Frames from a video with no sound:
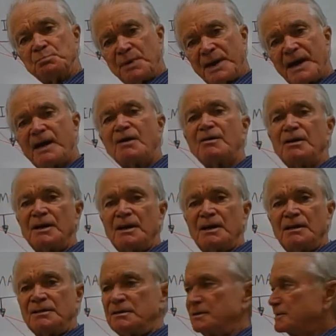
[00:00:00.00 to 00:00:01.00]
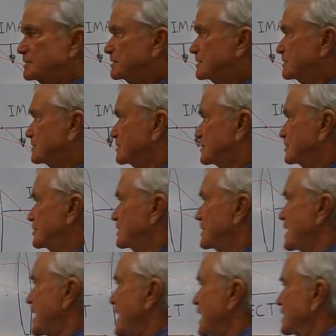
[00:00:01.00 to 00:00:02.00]
parallel to the
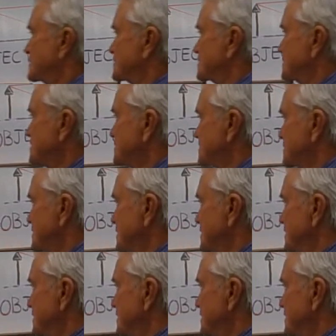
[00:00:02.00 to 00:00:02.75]
axis